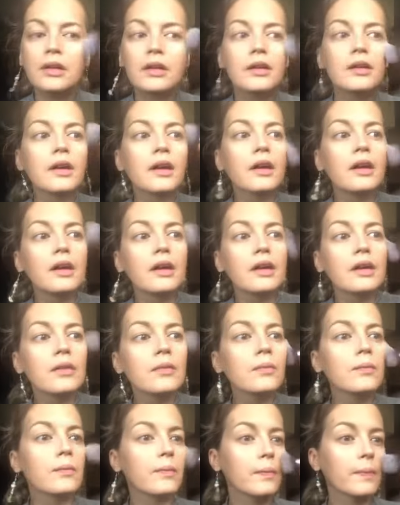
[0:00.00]
Okay,
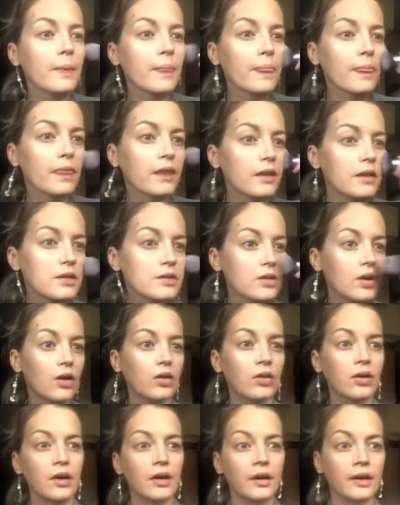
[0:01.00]
so
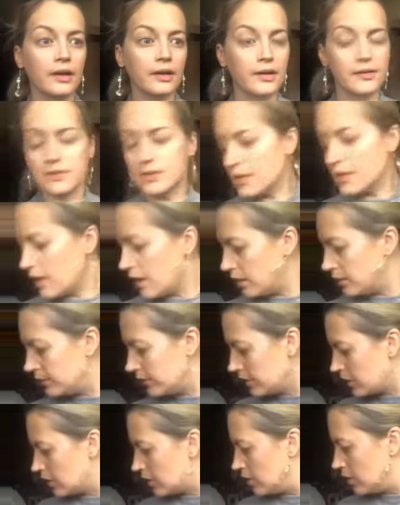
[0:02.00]
it gives the healthy
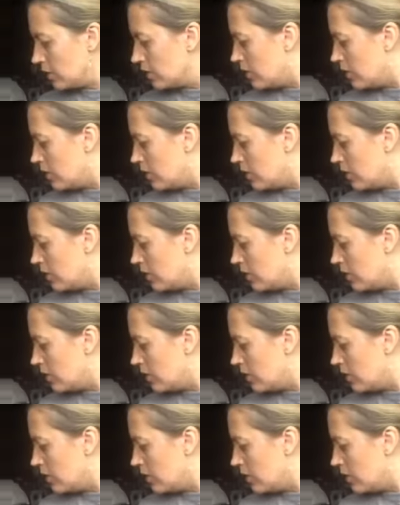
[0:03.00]
glow.